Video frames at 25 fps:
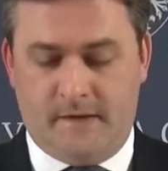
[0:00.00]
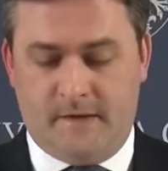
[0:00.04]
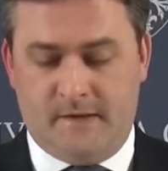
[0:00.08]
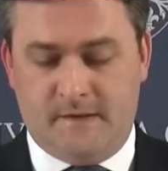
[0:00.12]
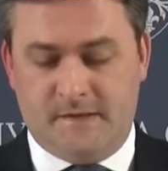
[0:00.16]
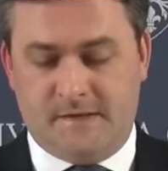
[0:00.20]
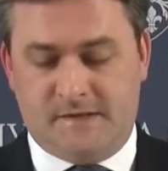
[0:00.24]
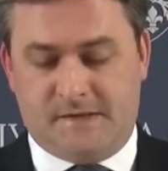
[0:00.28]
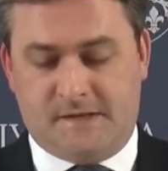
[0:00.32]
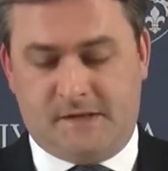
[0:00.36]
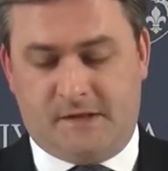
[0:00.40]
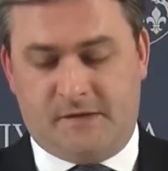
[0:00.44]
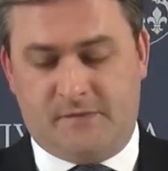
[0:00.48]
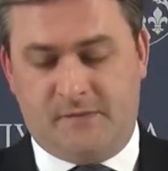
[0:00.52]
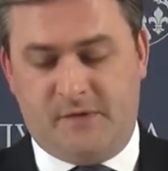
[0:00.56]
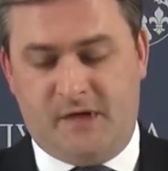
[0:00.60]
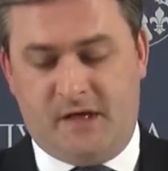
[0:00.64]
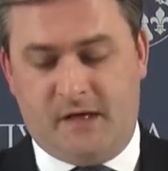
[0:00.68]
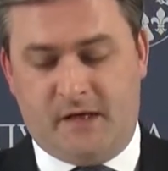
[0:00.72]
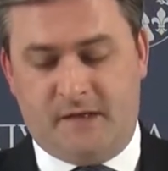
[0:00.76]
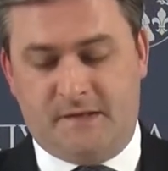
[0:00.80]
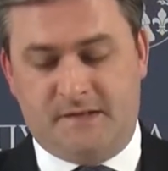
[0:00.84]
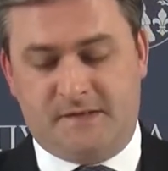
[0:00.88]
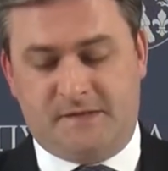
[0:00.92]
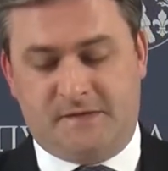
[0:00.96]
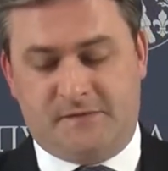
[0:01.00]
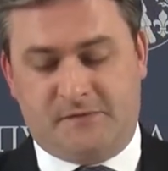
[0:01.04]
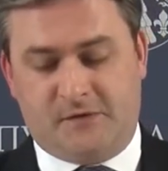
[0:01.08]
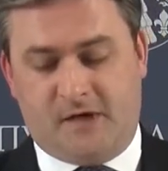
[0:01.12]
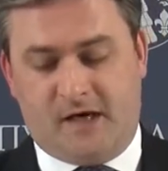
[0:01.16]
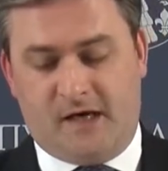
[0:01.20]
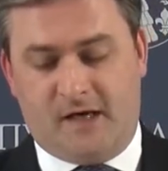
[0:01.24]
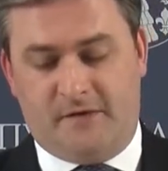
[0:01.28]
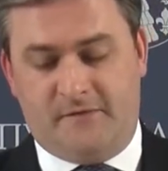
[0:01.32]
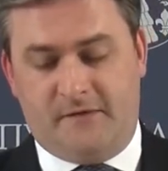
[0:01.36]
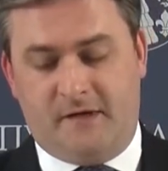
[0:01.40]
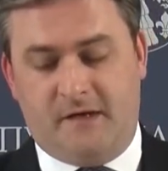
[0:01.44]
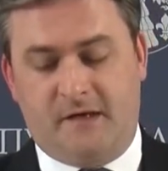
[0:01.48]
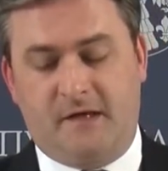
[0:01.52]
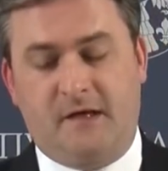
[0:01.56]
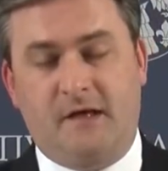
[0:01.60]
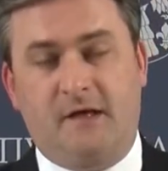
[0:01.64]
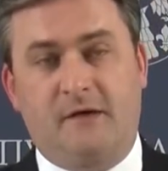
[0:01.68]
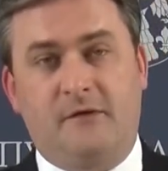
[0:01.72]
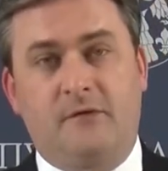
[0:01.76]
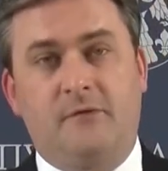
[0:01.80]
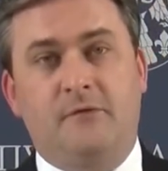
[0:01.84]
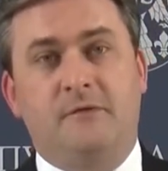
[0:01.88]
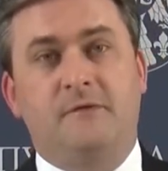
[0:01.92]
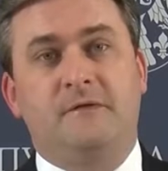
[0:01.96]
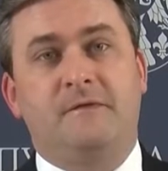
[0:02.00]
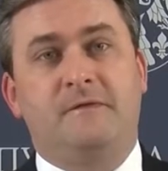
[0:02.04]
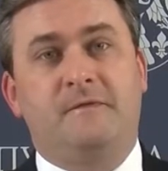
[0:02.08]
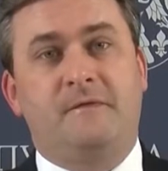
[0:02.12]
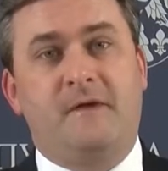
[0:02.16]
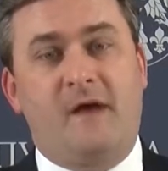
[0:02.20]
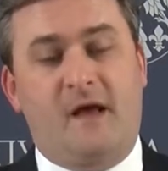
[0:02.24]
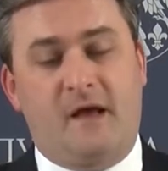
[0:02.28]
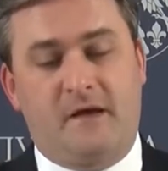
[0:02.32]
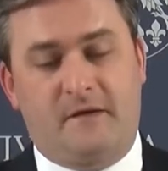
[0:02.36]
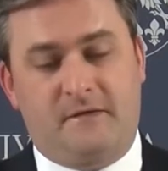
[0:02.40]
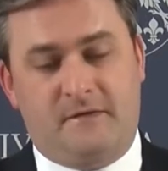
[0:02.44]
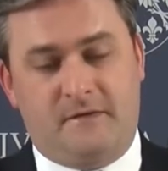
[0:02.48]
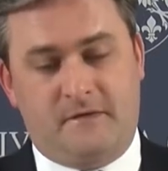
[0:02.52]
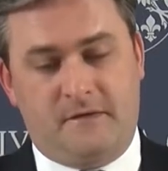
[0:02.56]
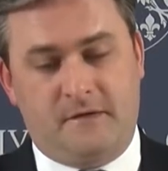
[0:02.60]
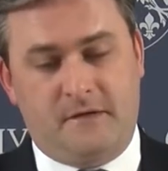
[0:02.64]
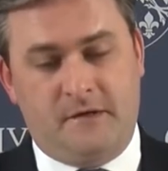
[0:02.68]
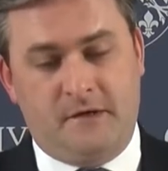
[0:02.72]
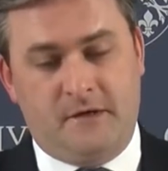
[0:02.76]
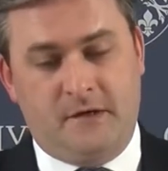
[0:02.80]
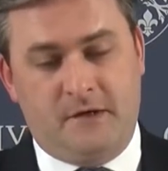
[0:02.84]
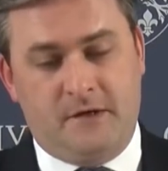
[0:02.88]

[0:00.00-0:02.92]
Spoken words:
Serbia is striving in good faith